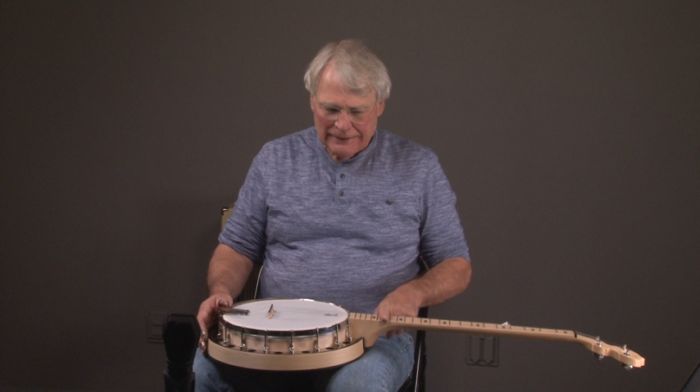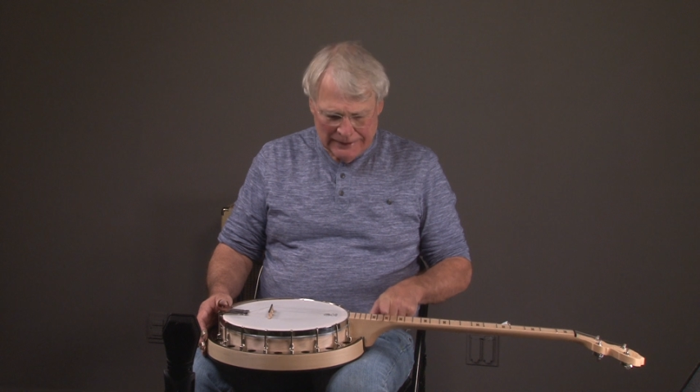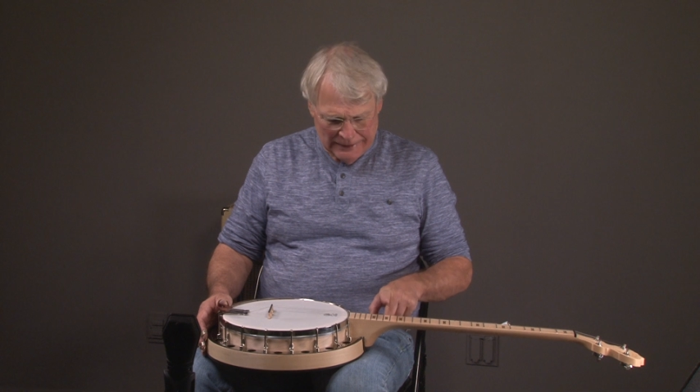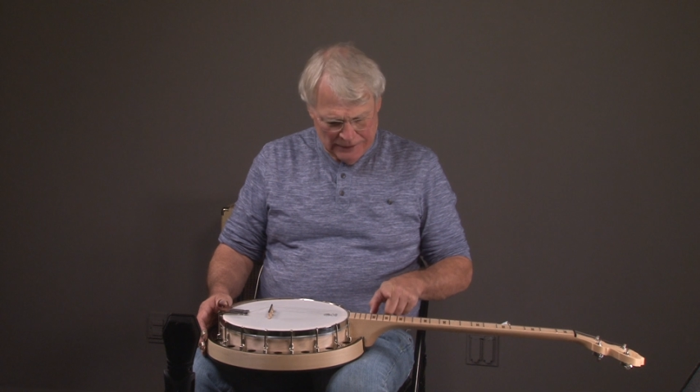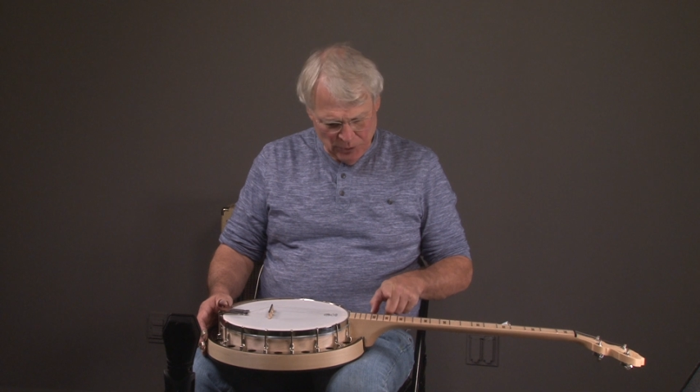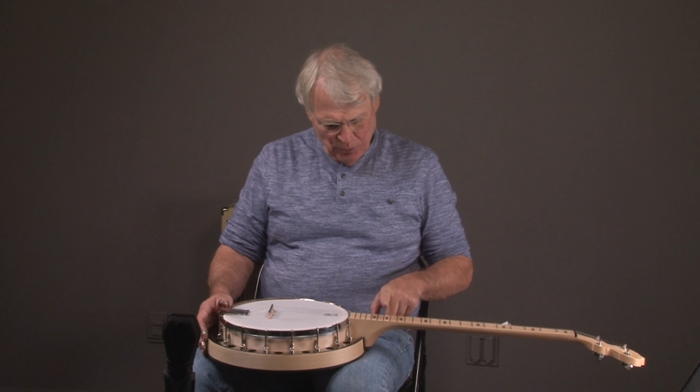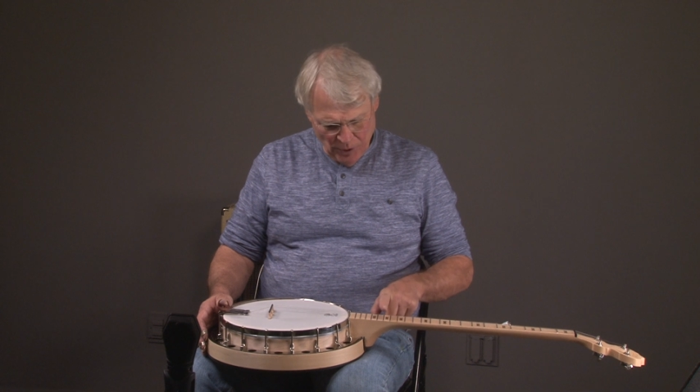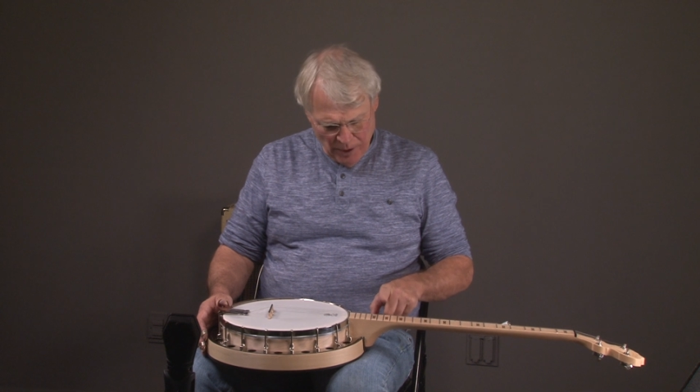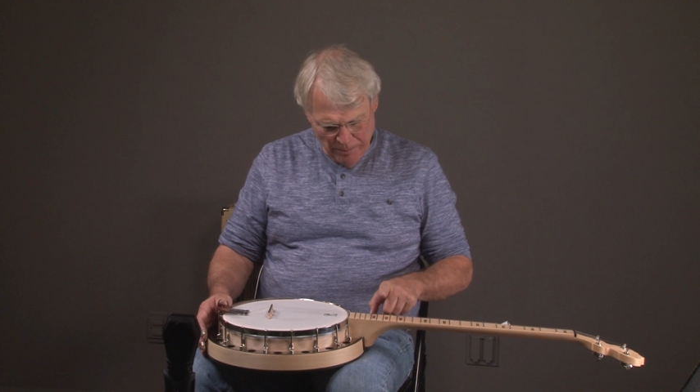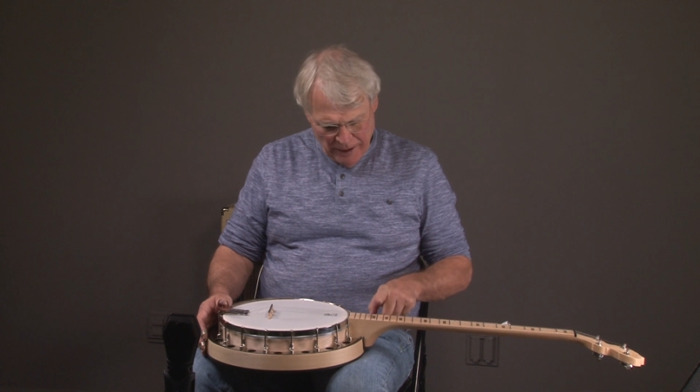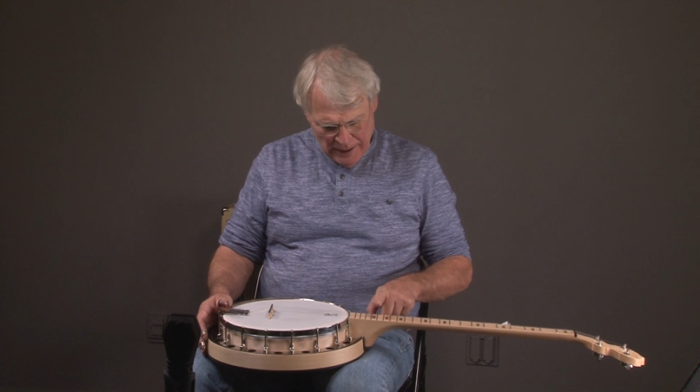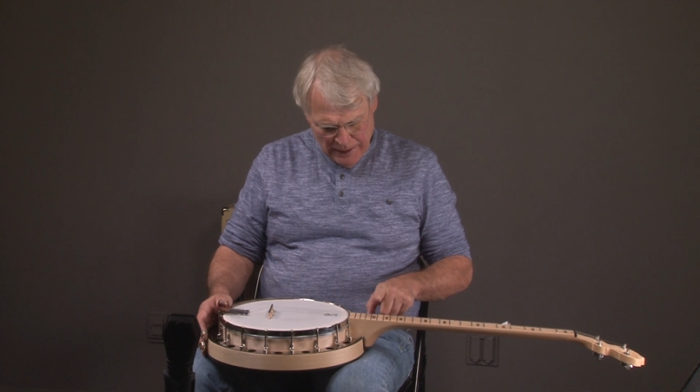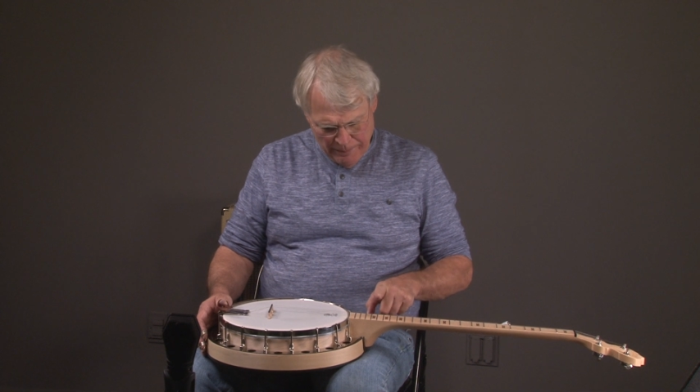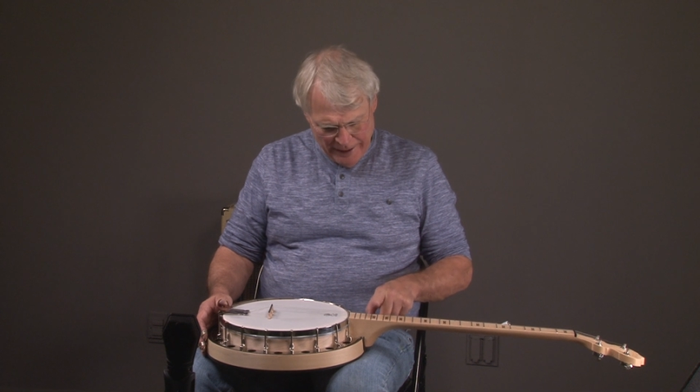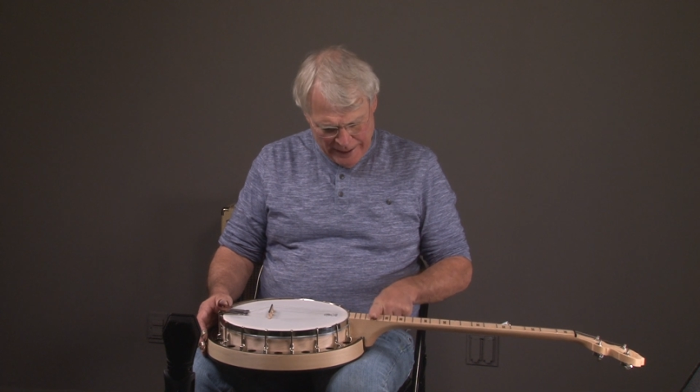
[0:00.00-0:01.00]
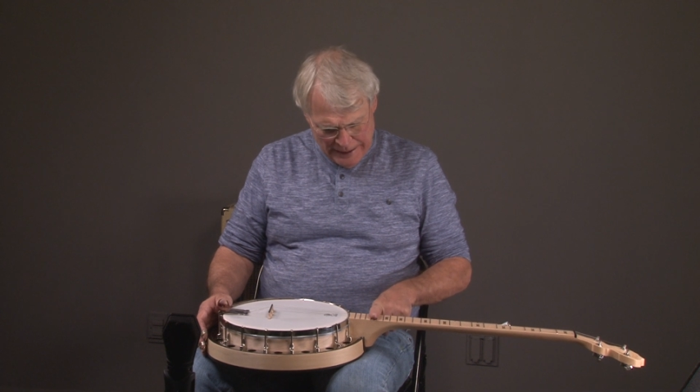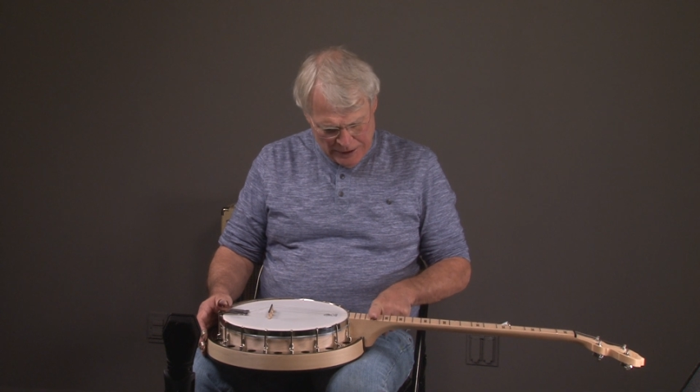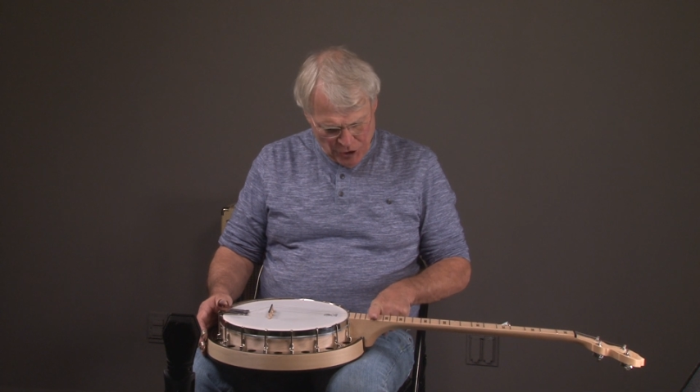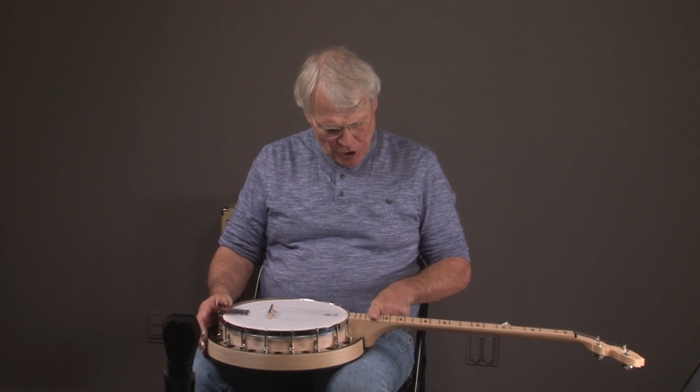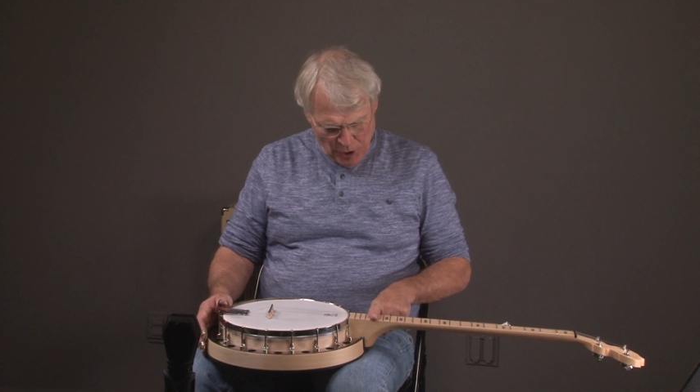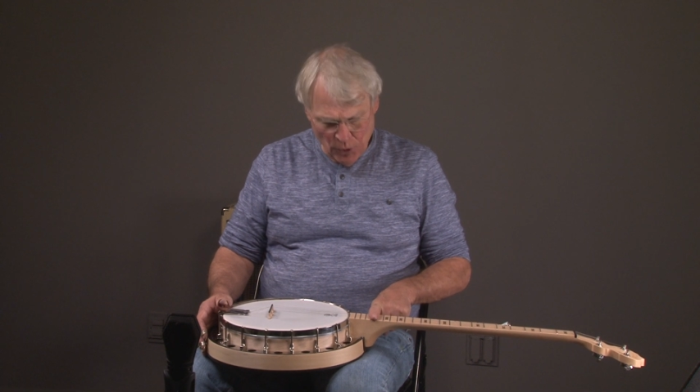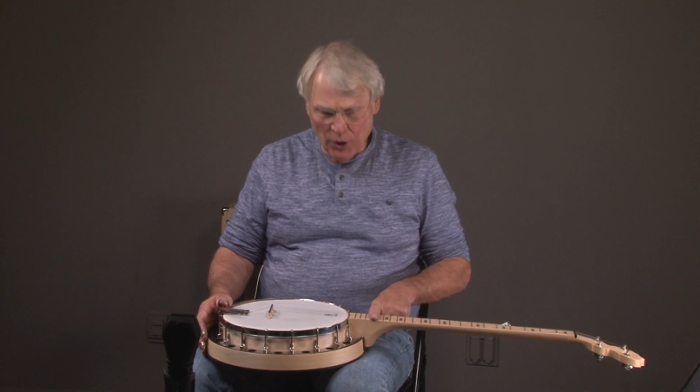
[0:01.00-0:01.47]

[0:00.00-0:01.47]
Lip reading: and you want to buy a banjo,